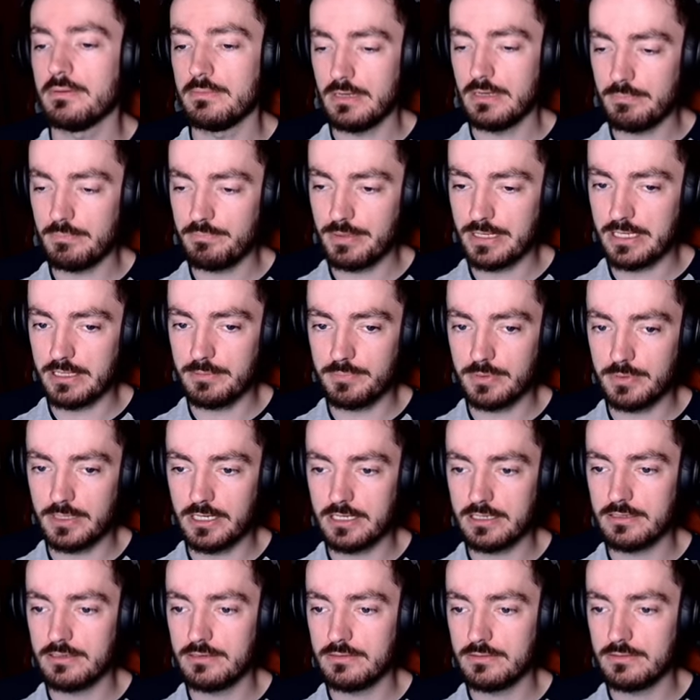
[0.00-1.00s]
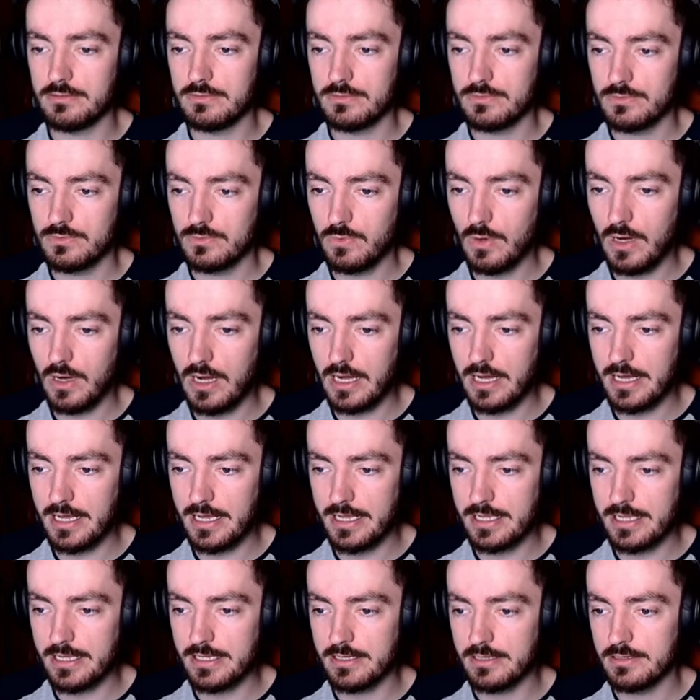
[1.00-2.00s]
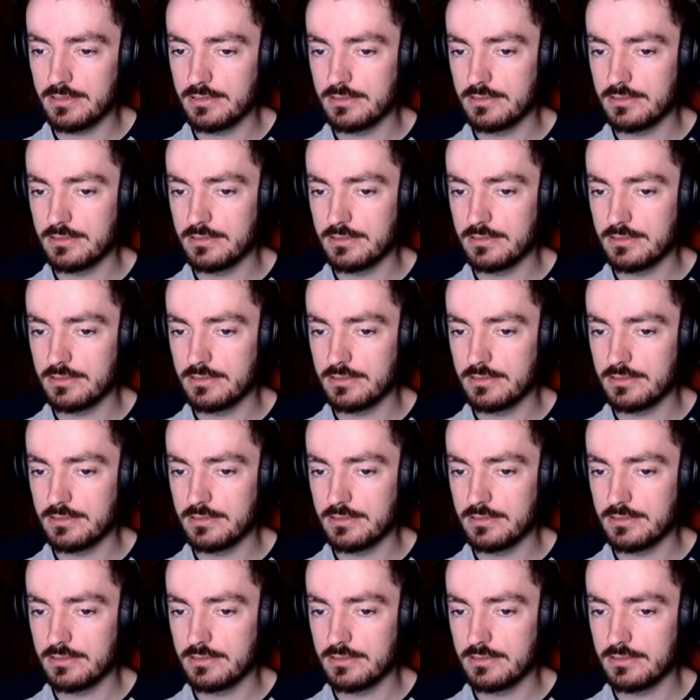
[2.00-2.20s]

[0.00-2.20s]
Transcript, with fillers: I beg your pardon? Why?